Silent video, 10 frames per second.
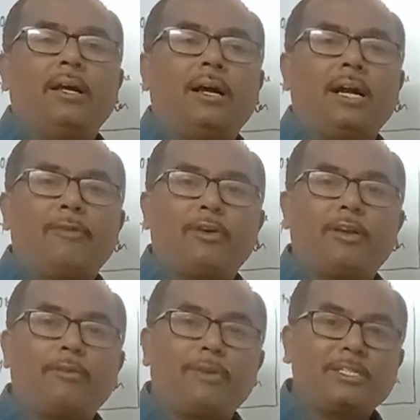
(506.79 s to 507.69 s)
and if you
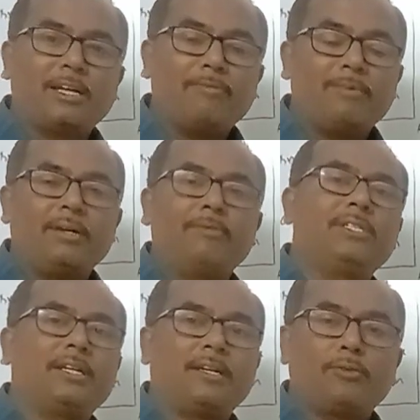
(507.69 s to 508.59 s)
are a first time
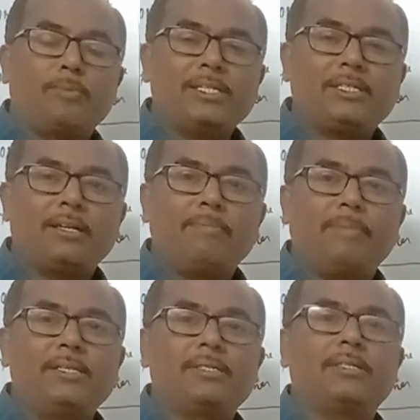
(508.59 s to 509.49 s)
visitor to my channel,
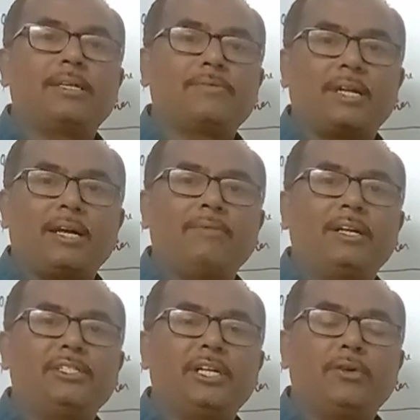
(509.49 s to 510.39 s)
please subscribe
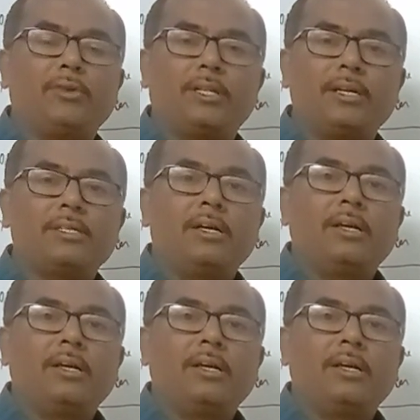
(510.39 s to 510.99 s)
and share to others.